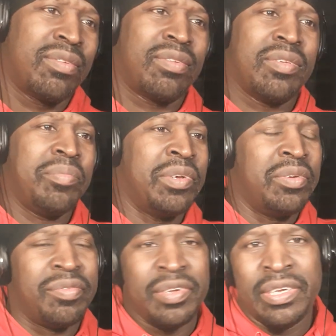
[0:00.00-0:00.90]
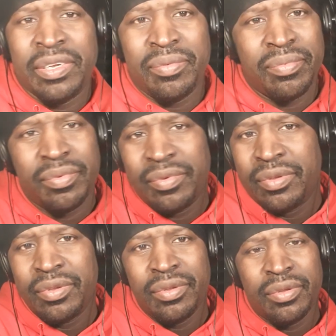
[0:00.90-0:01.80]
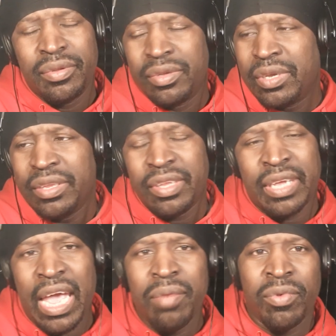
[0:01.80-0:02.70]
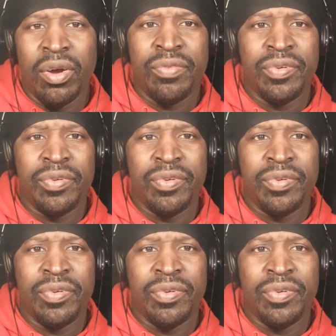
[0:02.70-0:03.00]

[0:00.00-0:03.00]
Come on, fam. Cut the camera off